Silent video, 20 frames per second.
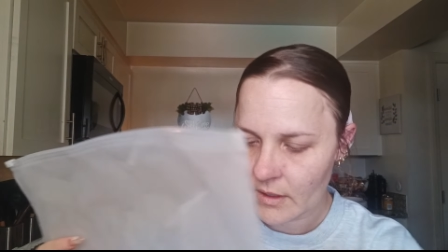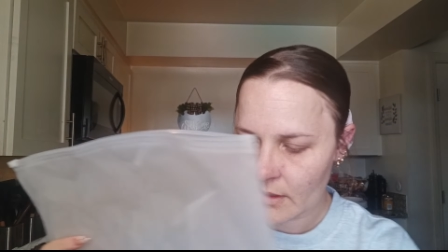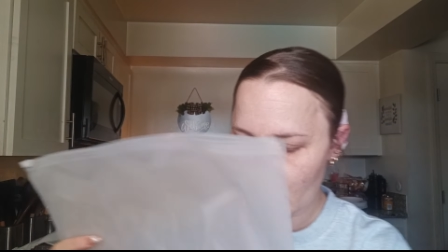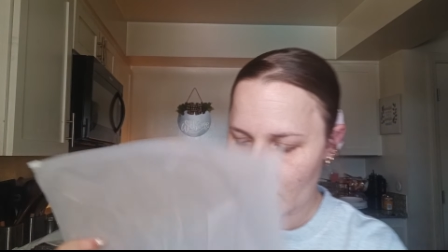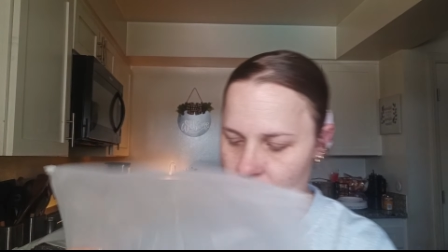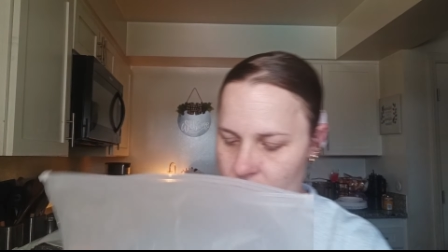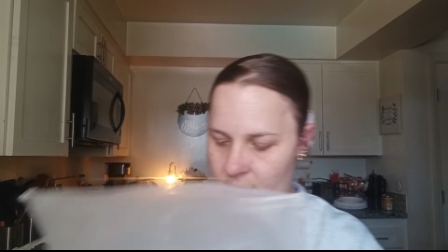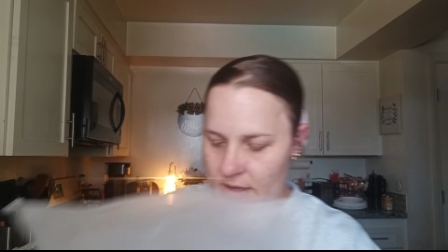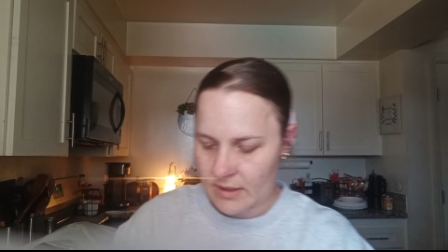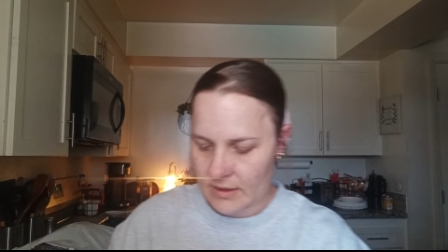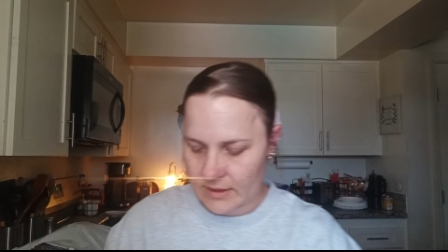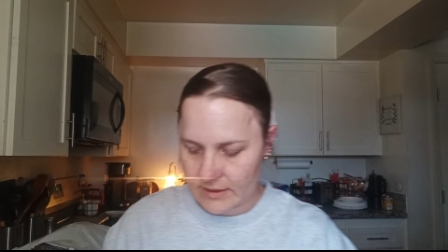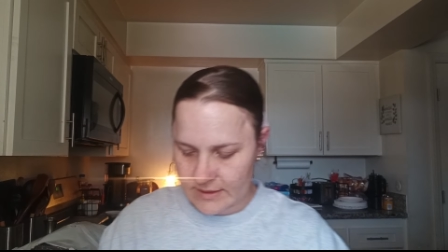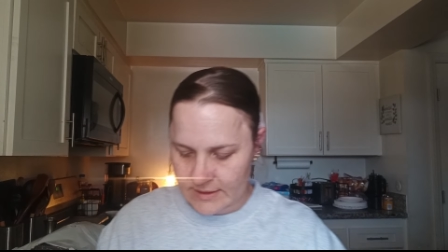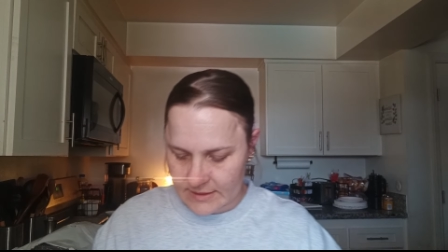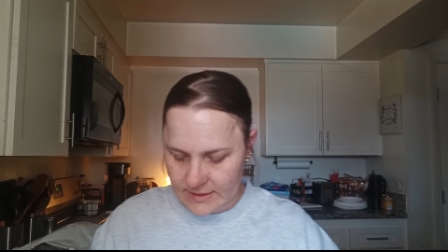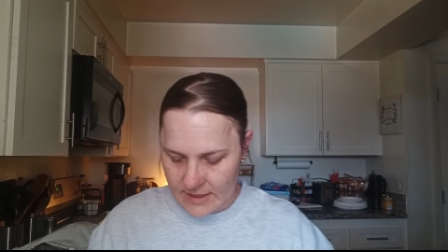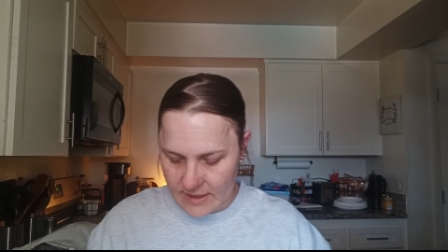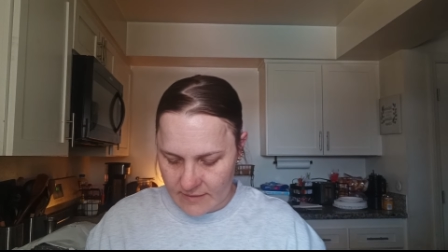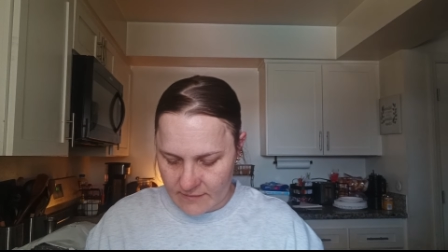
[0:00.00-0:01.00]
Okay, let's
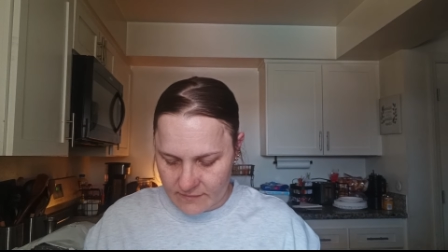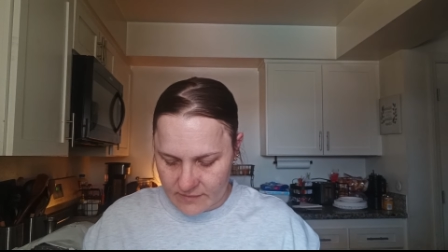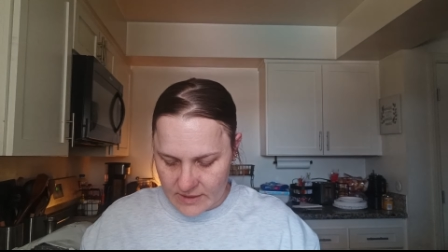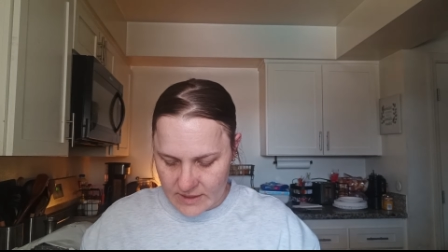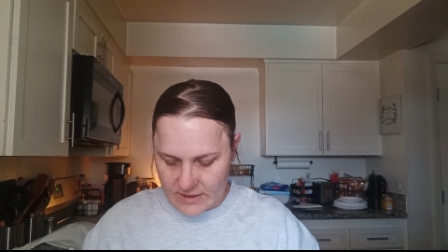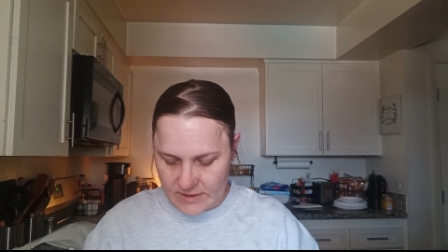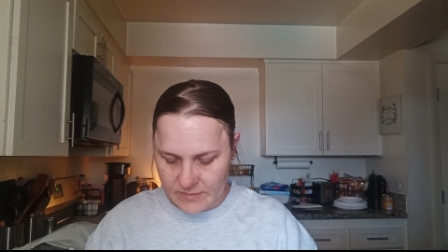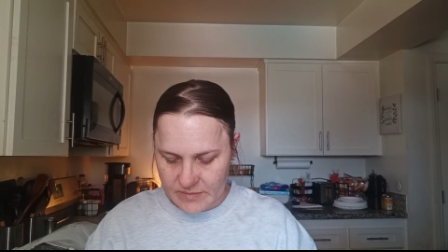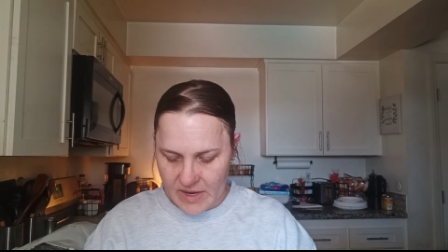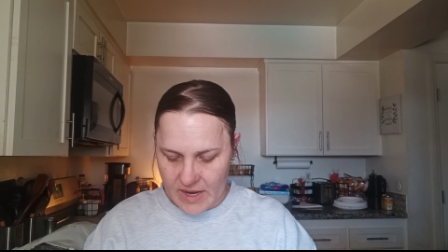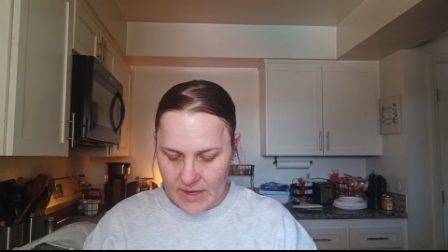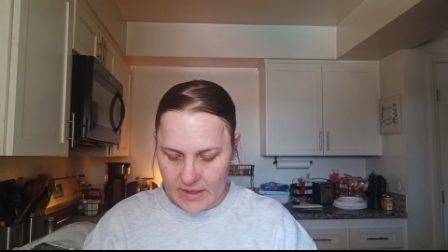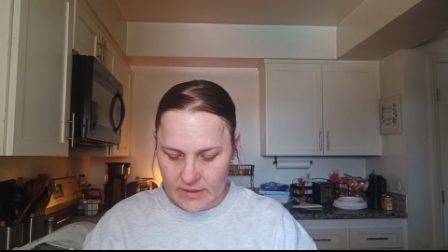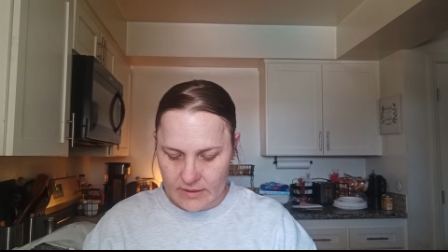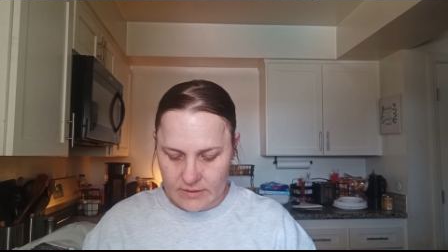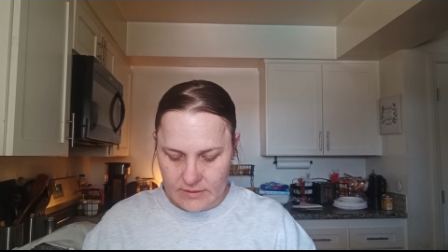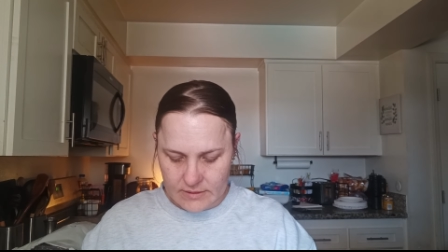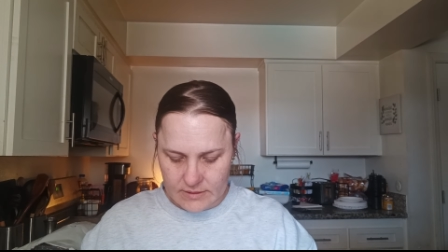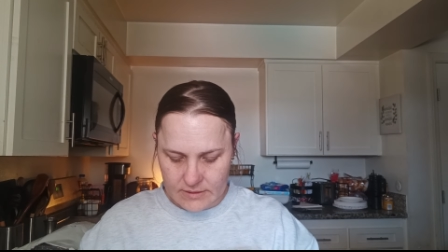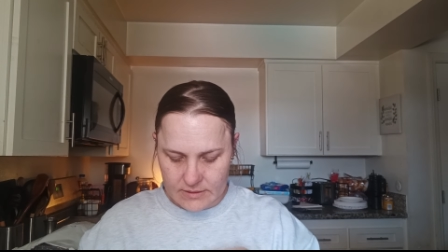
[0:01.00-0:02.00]
save these
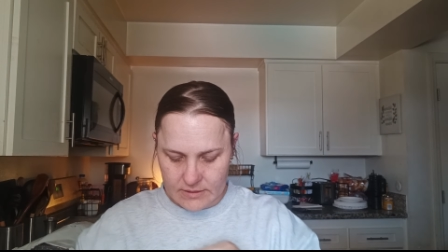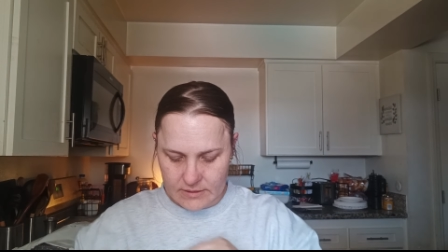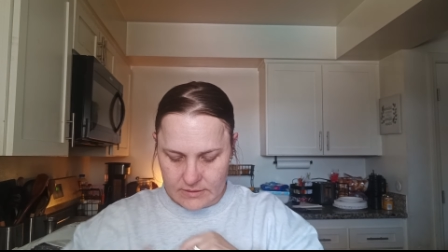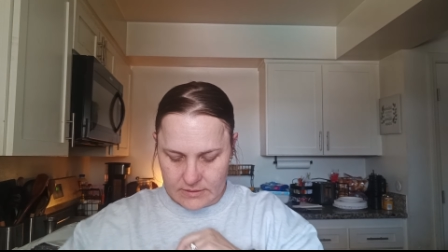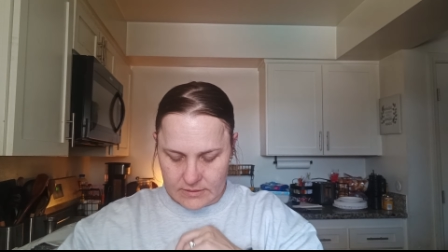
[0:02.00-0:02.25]
bags.